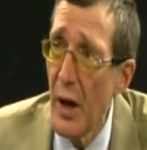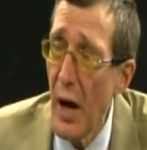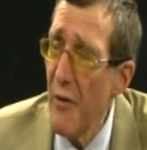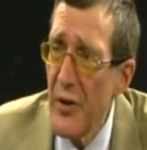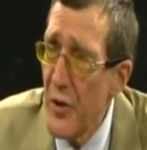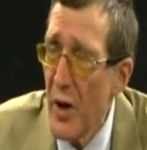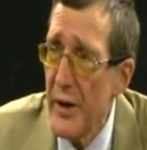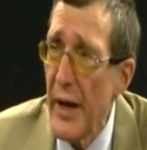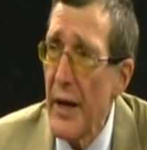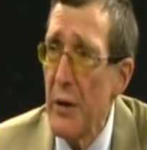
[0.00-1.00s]
I haven't talked
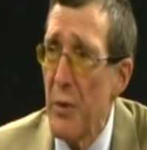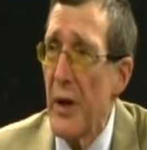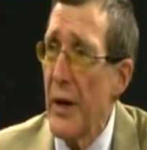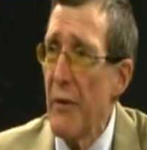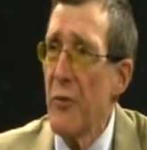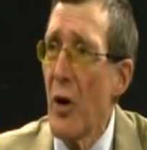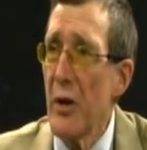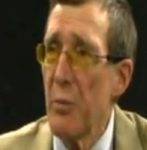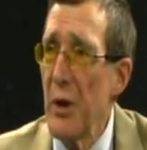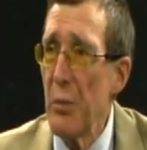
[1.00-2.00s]
to anybody, and I've talked
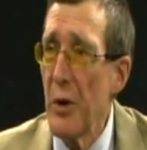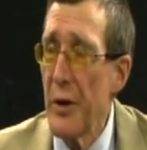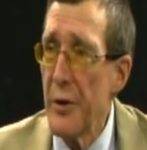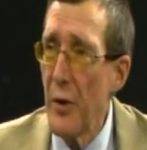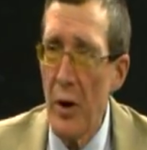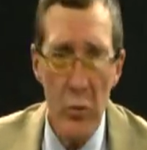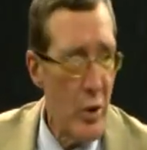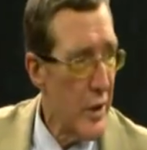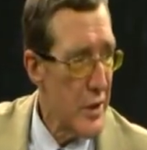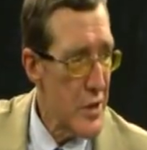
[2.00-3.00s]
to people on the dog
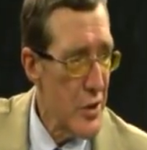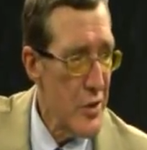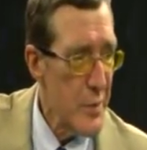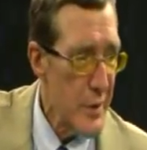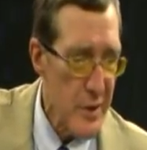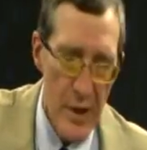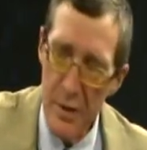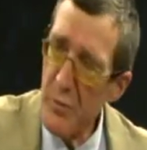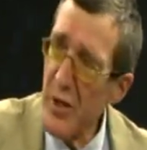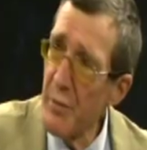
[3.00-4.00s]
walk. Excuse me, is that
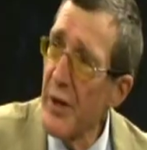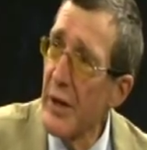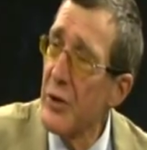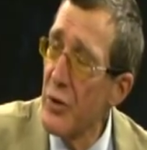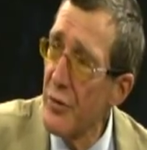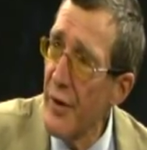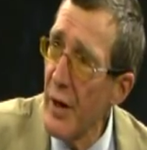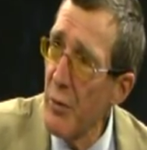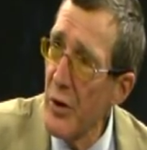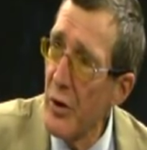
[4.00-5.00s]
something in your
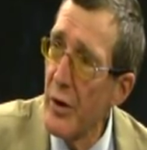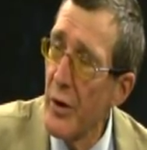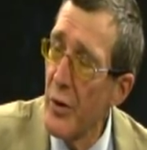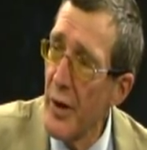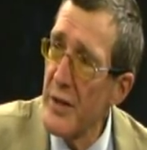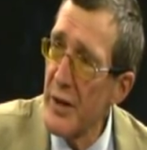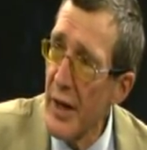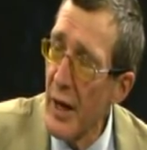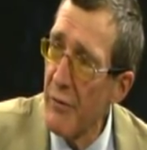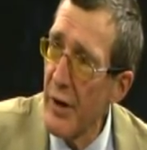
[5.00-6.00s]
family? Or no, that's the
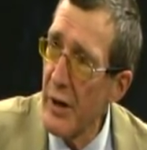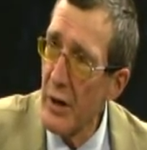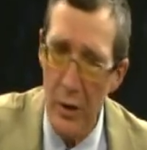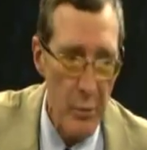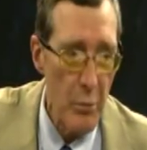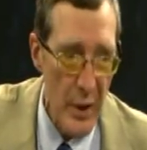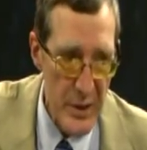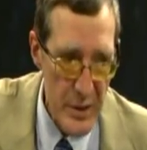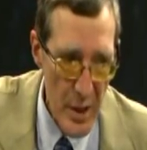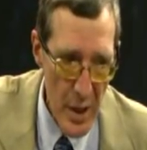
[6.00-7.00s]
cafe killer, my
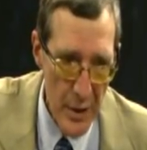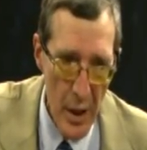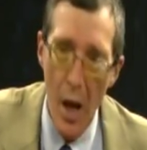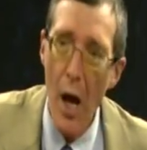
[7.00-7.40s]
son.